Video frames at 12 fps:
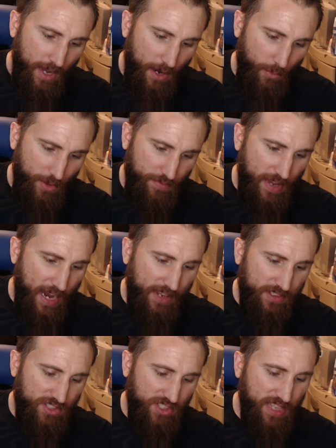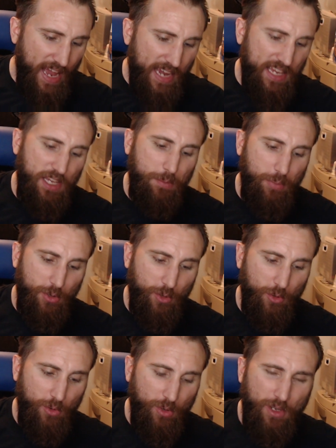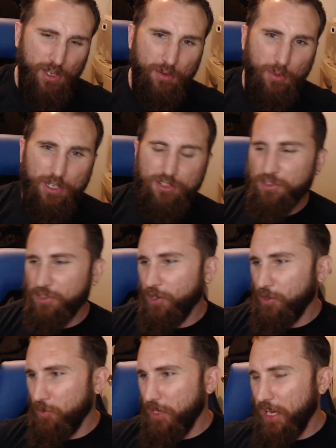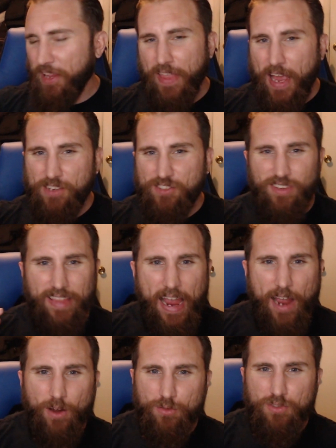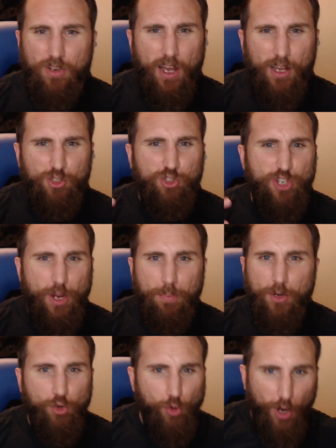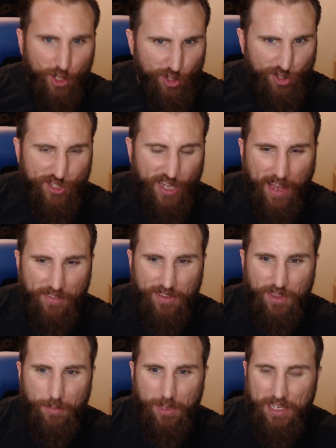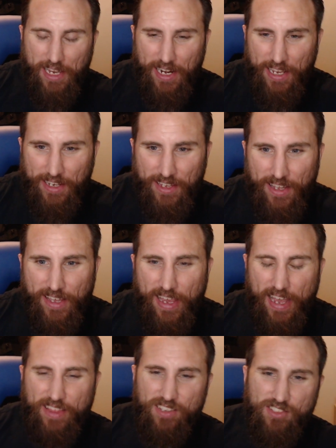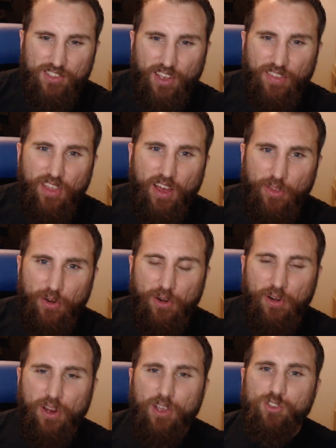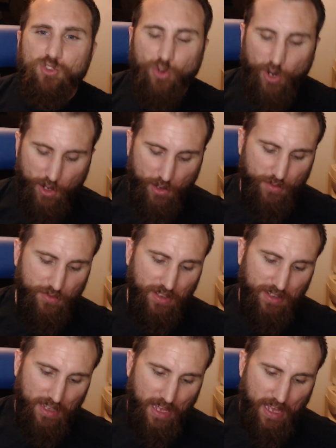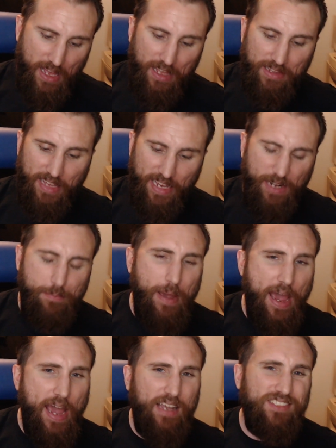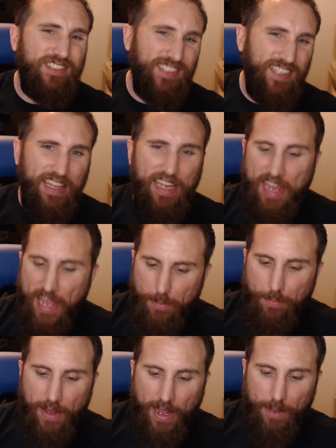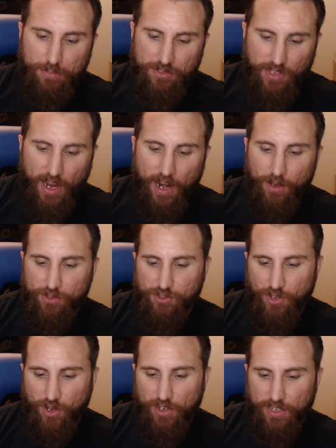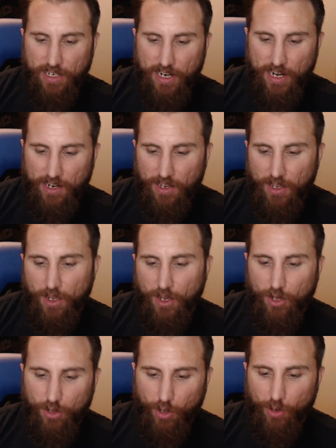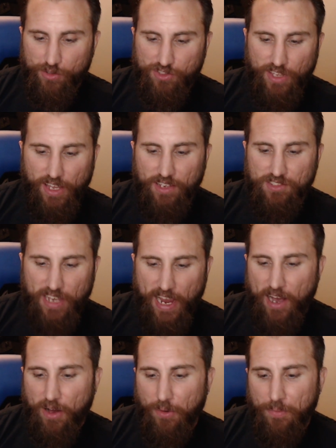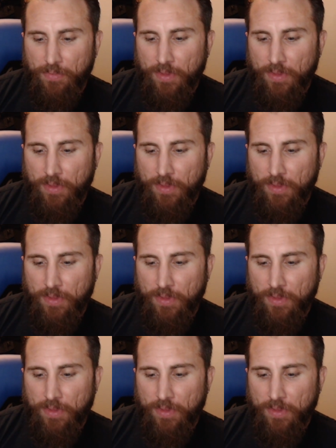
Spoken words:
We've got Snacky Poo, which, you know, you get a nice loud chip crunch sound in the beginning. And this is another sort of laid back, silly hip hop style song to kind of close things out.